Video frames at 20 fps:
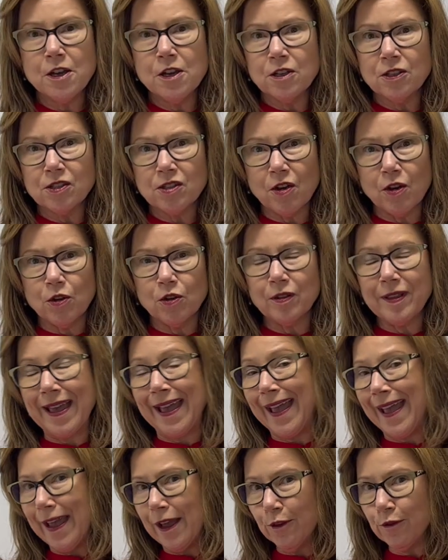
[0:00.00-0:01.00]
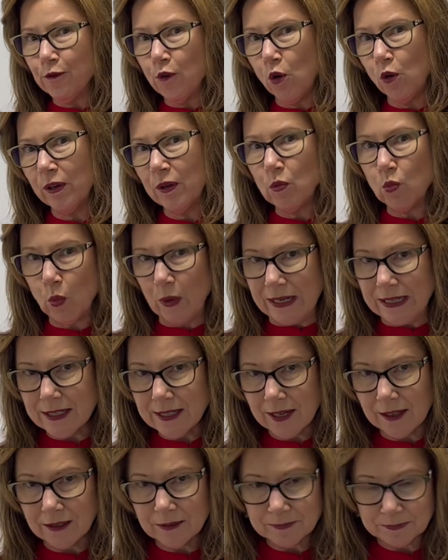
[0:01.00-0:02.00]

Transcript: So the hair fall in winter